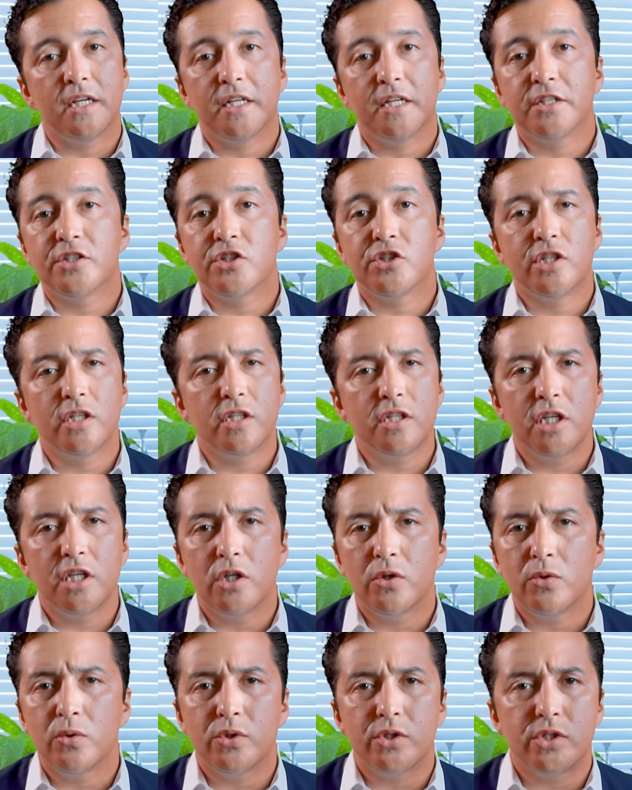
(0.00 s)
It is still
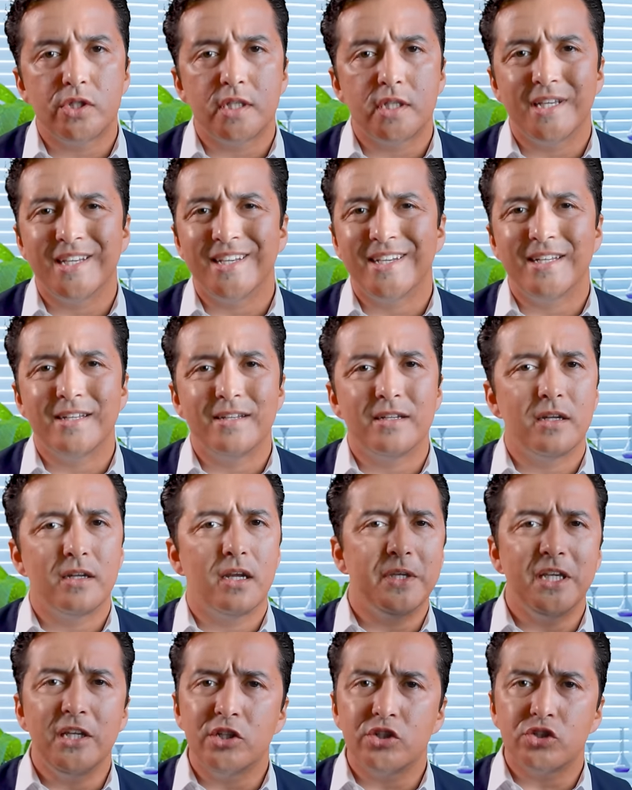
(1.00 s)
used
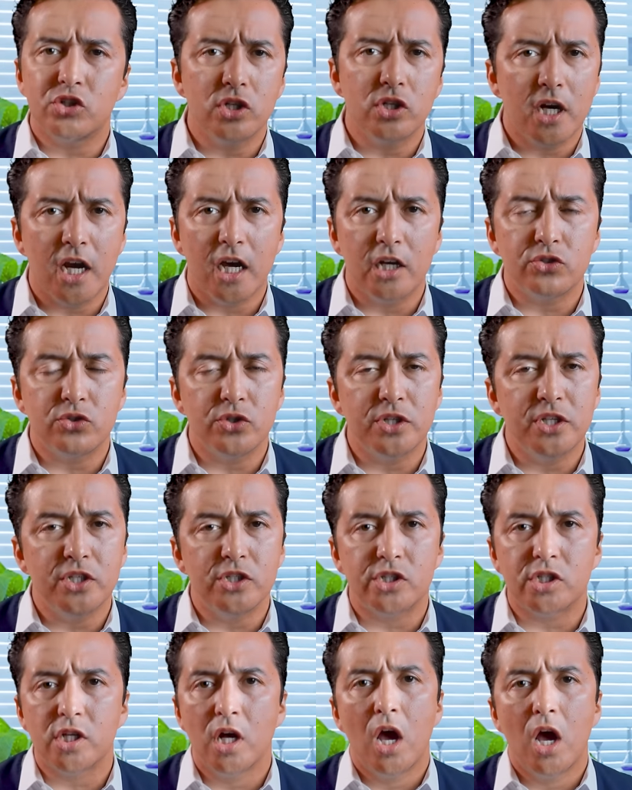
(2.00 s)
in Eastern
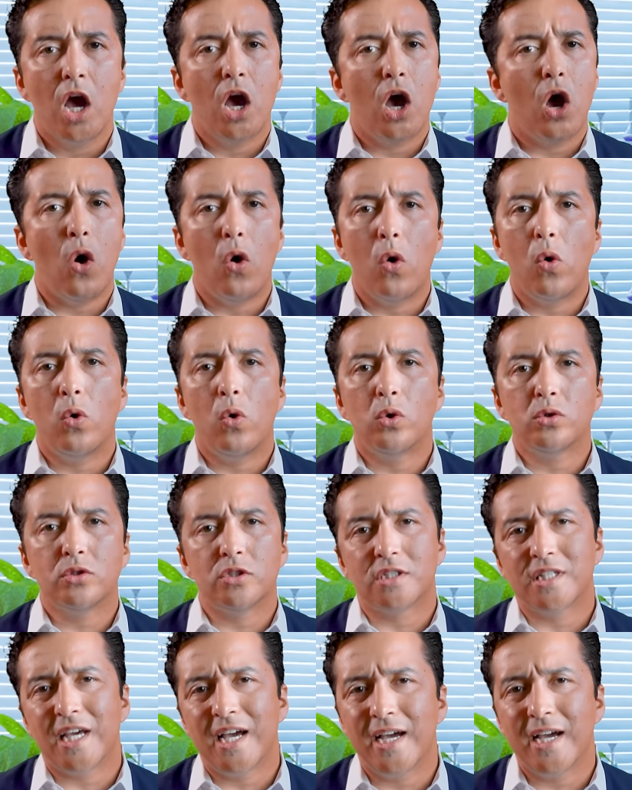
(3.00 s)
countries all
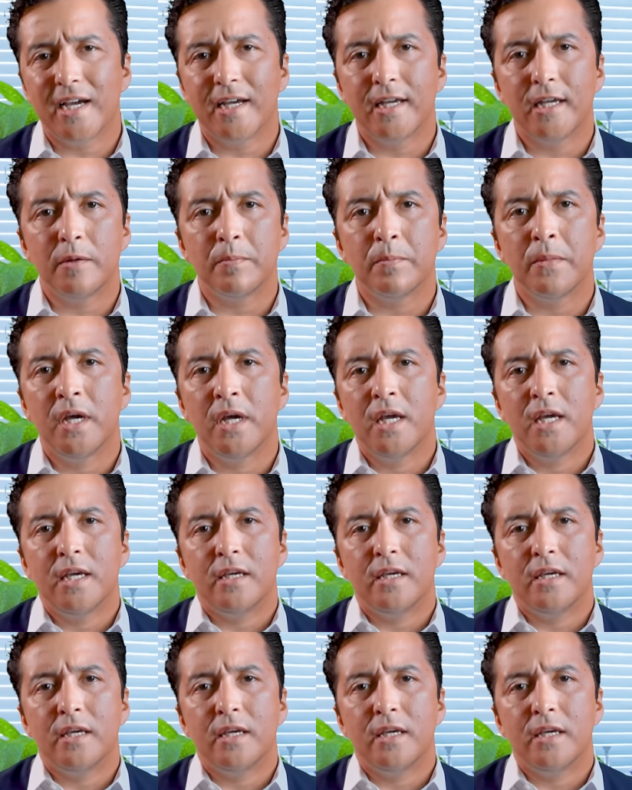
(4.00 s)
the time.